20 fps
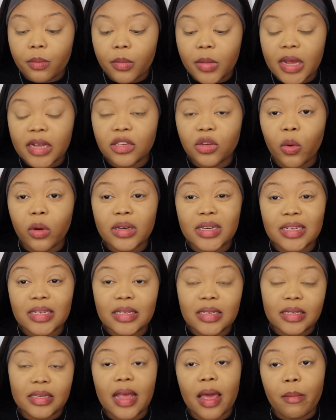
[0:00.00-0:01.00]
it's going to
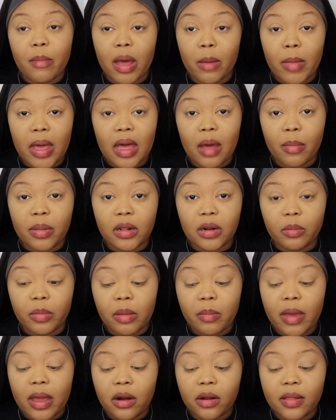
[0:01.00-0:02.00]
set my makeup a little
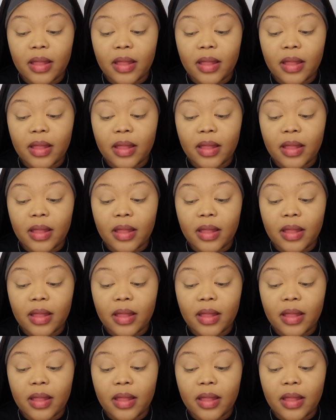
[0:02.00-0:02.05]
bit better.